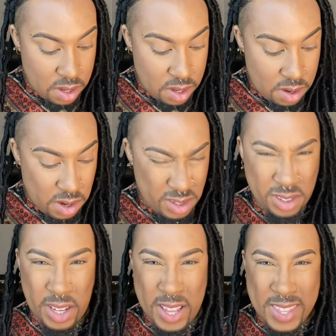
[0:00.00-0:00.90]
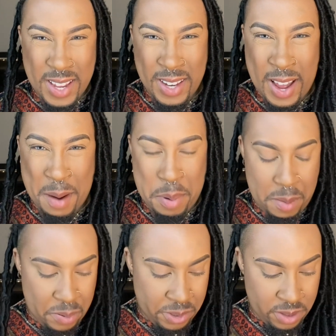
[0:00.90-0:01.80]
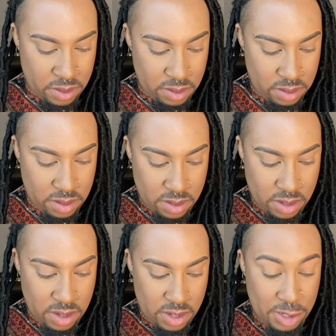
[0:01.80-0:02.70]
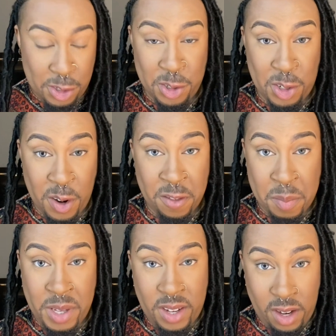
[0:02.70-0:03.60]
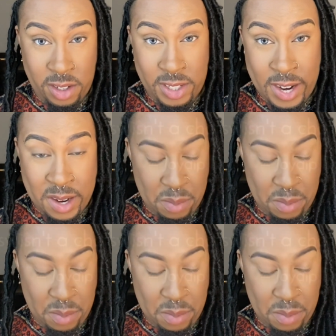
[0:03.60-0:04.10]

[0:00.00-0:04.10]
honestly, I think a lot of people deserve to be cursed out,